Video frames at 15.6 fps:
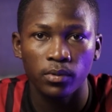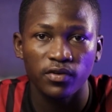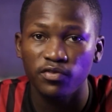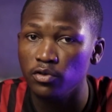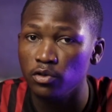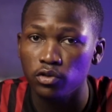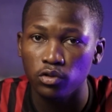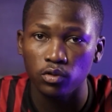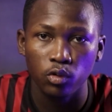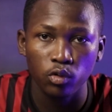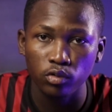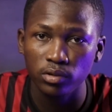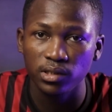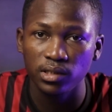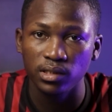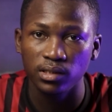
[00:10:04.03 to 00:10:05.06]
If you should
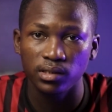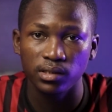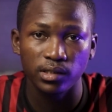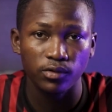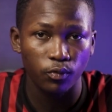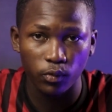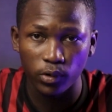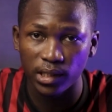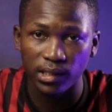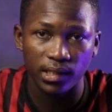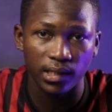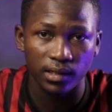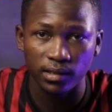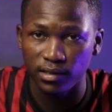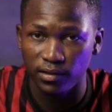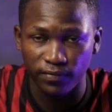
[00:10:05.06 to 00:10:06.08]
hold the weight
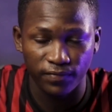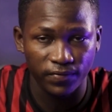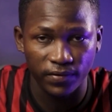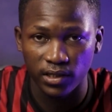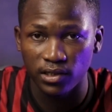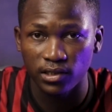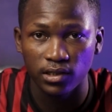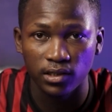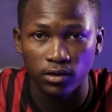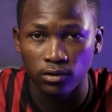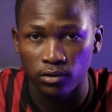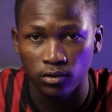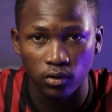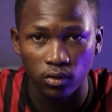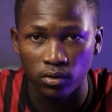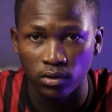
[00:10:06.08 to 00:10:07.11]
and the finishing
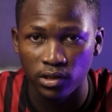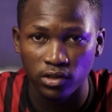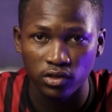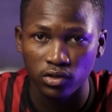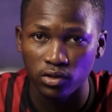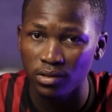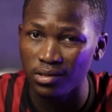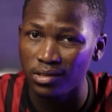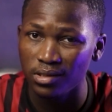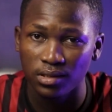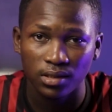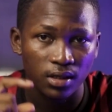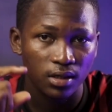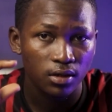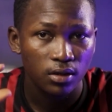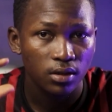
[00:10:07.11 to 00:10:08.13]
in all is just
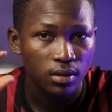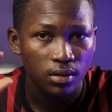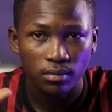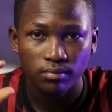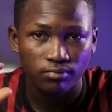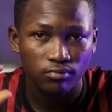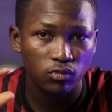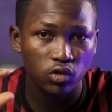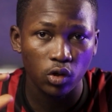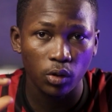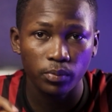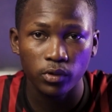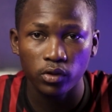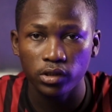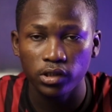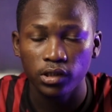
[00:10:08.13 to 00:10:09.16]
top
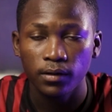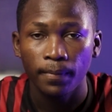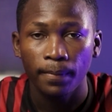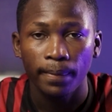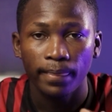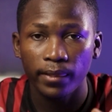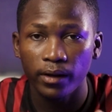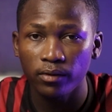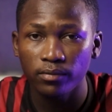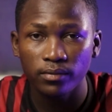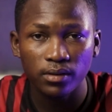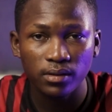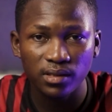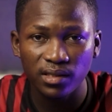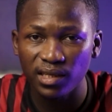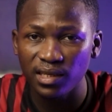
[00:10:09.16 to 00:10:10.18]
notch. Now,
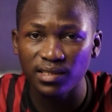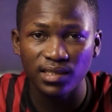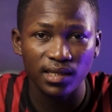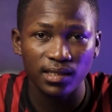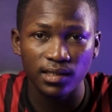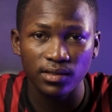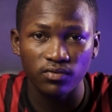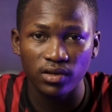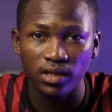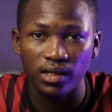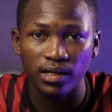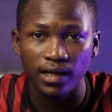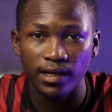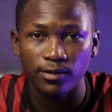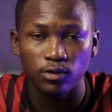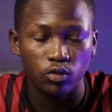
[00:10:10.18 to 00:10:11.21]
things I didn't really
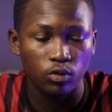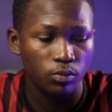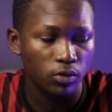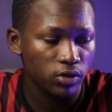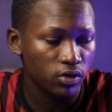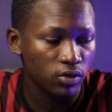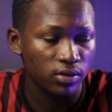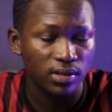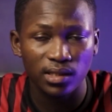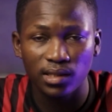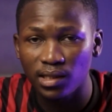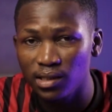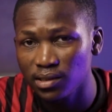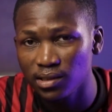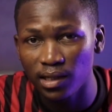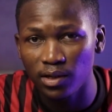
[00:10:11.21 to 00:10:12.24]
like so much, or
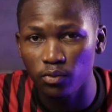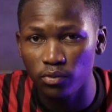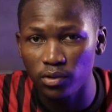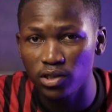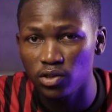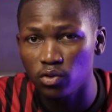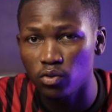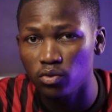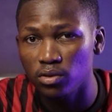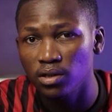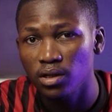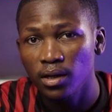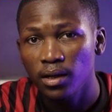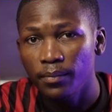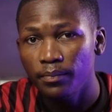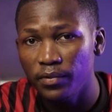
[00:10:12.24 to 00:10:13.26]
things I wish could
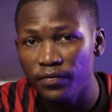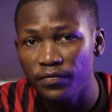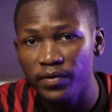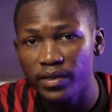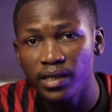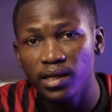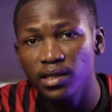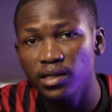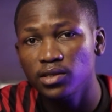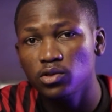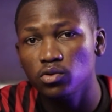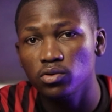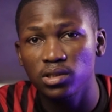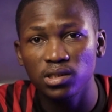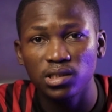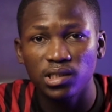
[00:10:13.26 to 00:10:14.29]
be fitted
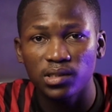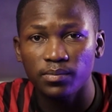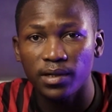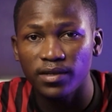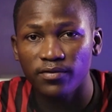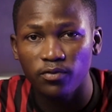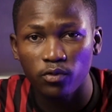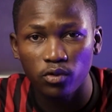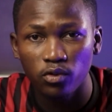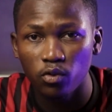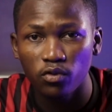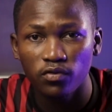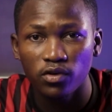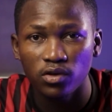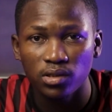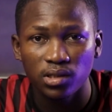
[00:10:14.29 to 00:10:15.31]
into this smartphone,
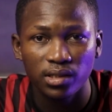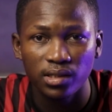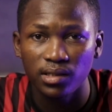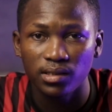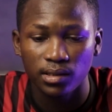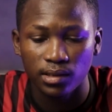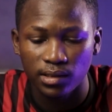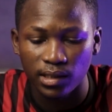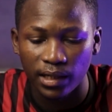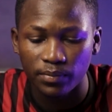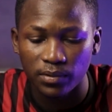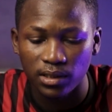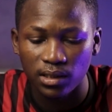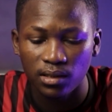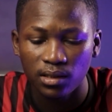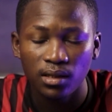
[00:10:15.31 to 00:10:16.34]
obviously, is a
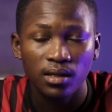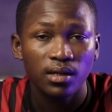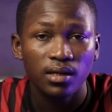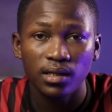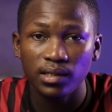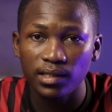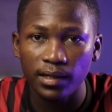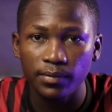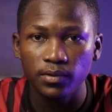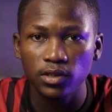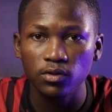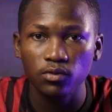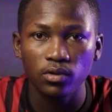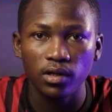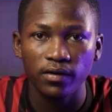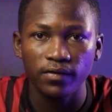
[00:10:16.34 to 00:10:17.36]
Type-C. A
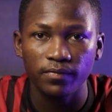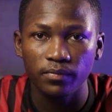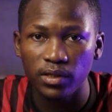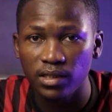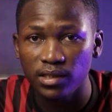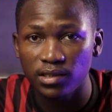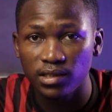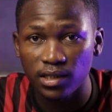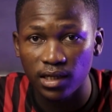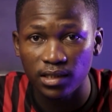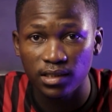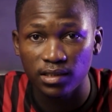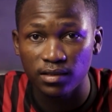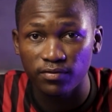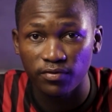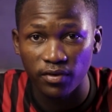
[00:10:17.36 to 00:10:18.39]
Type-C would have made
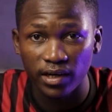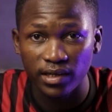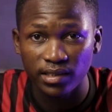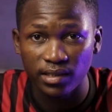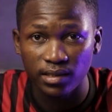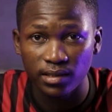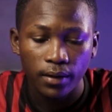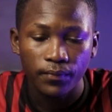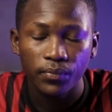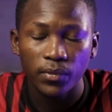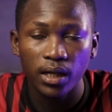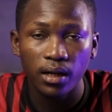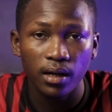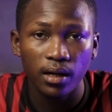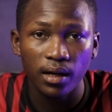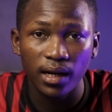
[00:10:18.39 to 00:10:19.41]
charging fast.
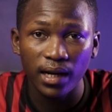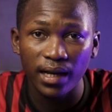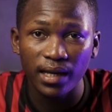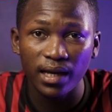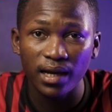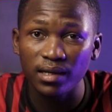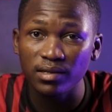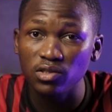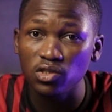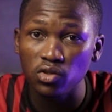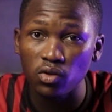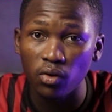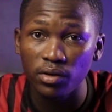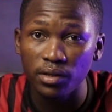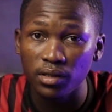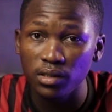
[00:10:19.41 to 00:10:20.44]
Higher
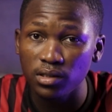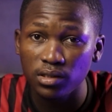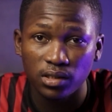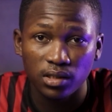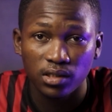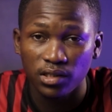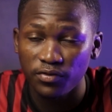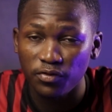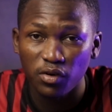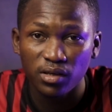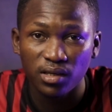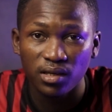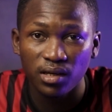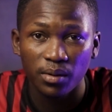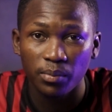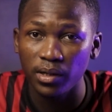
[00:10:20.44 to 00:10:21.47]
storage,
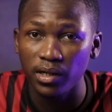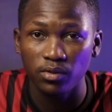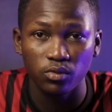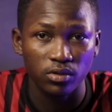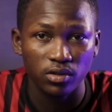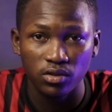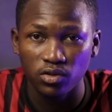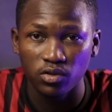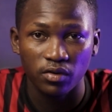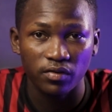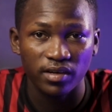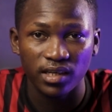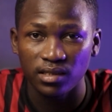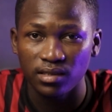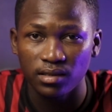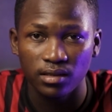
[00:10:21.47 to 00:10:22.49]
64GB wouldn't
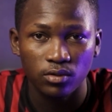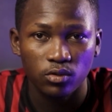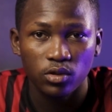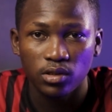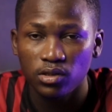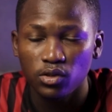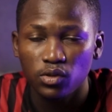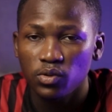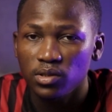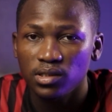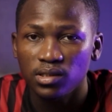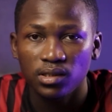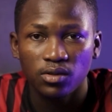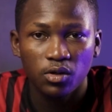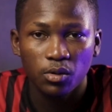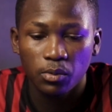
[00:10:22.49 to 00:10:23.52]
suffice in
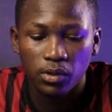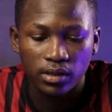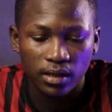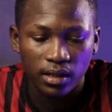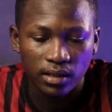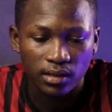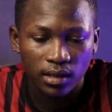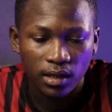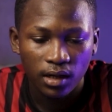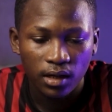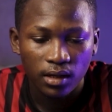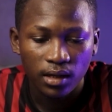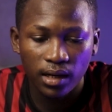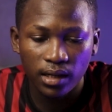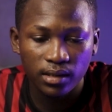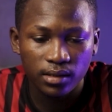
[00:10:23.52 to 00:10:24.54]
2020. Come on, guys.
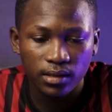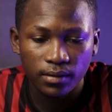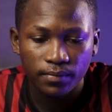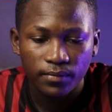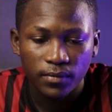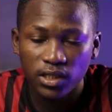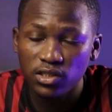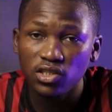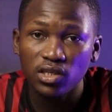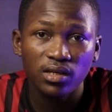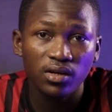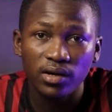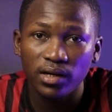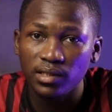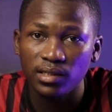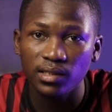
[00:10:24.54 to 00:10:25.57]
And in
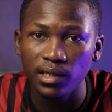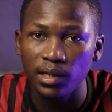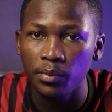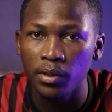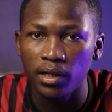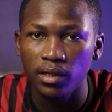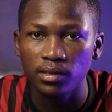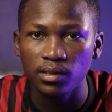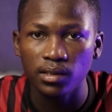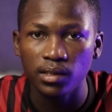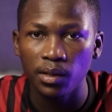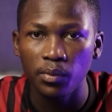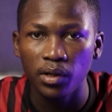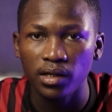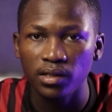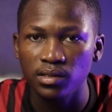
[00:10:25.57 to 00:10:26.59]
general, the cameras
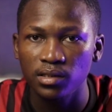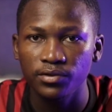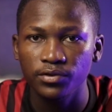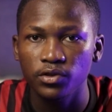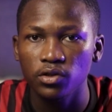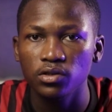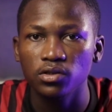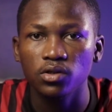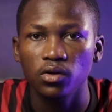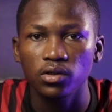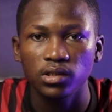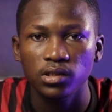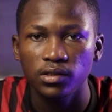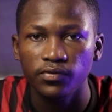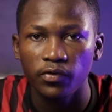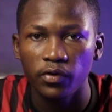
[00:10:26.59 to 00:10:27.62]
didn't just
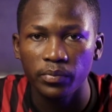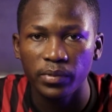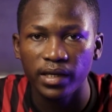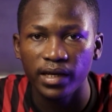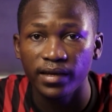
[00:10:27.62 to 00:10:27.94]
cut it for me.